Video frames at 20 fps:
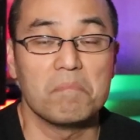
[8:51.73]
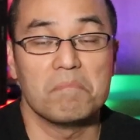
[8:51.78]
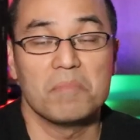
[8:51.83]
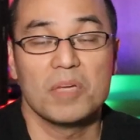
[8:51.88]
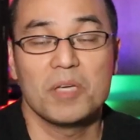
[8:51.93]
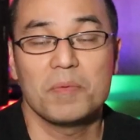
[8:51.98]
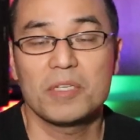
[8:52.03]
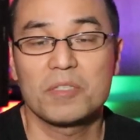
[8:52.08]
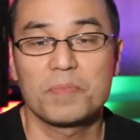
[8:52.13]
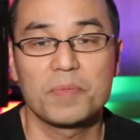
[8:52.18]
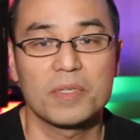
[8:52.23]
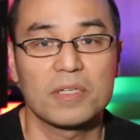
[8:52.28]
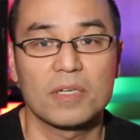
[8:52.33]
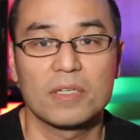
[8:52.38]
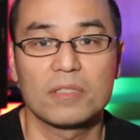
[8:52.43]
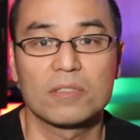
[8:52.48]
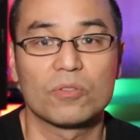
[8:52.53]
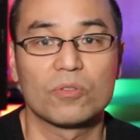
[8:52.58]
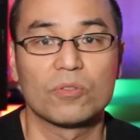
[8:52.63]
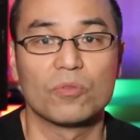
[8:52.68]
Maybe it's
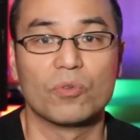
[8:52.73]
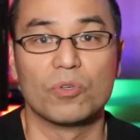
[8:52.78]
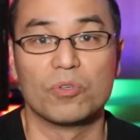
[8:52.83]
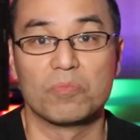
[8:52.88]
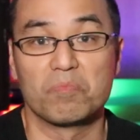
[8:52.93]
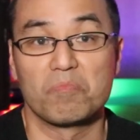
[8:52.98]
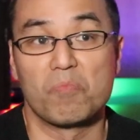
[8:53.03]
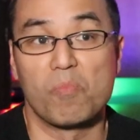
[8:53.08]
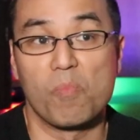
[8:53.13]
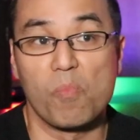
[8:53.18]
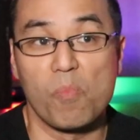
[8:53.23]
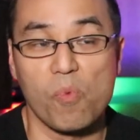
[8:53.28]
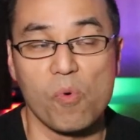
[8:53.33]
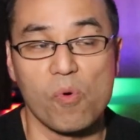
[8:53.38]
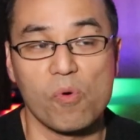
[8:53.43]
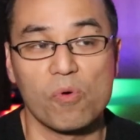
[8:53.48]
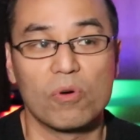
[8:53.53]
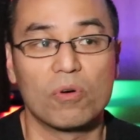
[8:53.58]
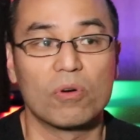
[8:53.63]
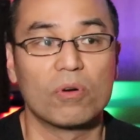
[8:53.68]
because there were
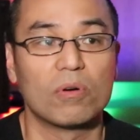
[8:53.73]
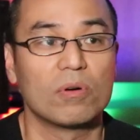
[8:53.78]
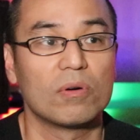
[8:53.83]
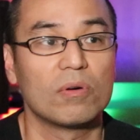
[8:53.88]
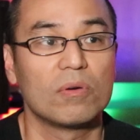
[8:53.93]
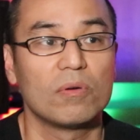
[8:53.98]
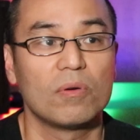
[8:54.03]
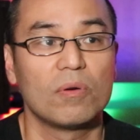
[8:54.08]
more